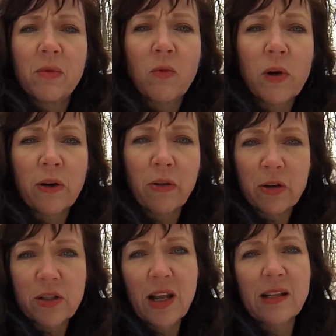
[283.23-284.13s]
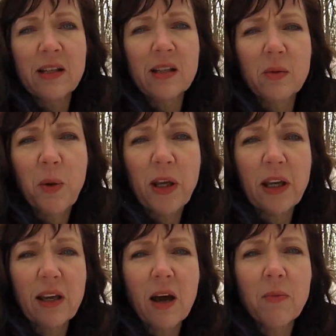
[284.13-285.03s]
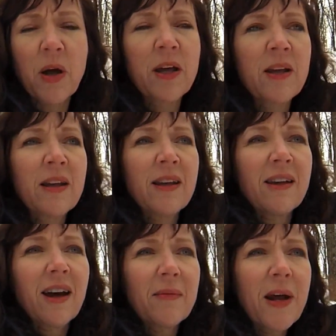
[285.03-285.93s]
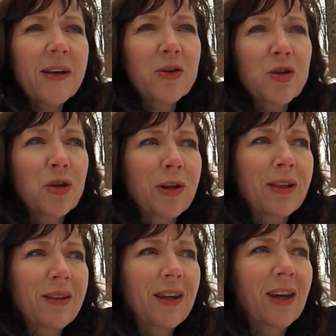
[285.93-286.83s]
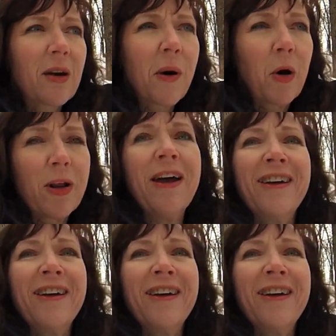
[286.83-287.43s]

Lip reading: What are their senses picking up? I'm not usually thinking about